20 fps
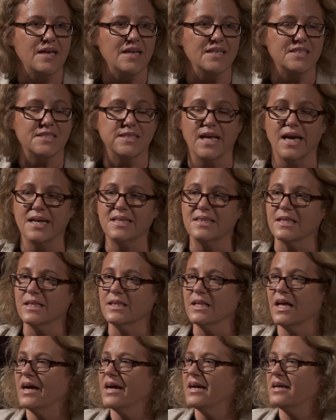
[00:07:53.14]
It's like the
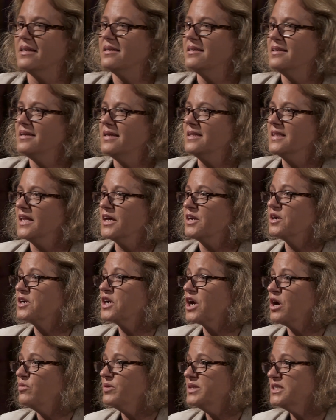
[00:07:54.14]
line in Leonard
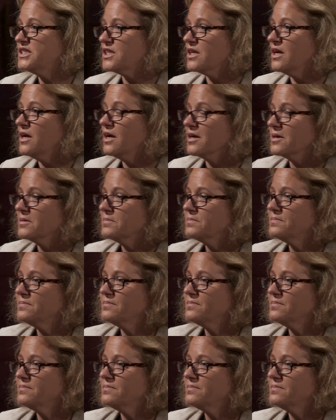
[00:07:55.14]
Cohen's song,